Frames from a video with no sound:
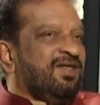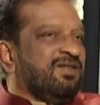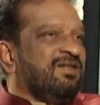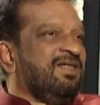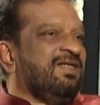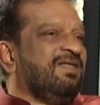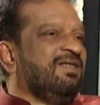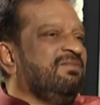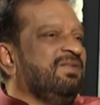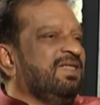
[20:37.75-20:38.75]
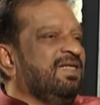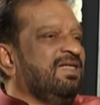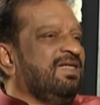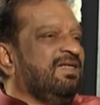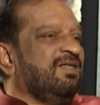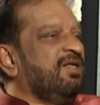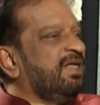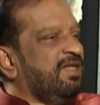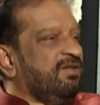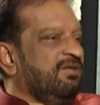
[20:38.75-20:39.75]
So they immediately said,
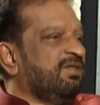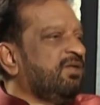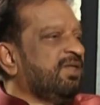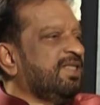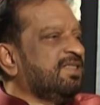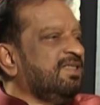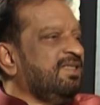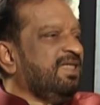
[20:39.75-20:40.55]
can you give a quotation?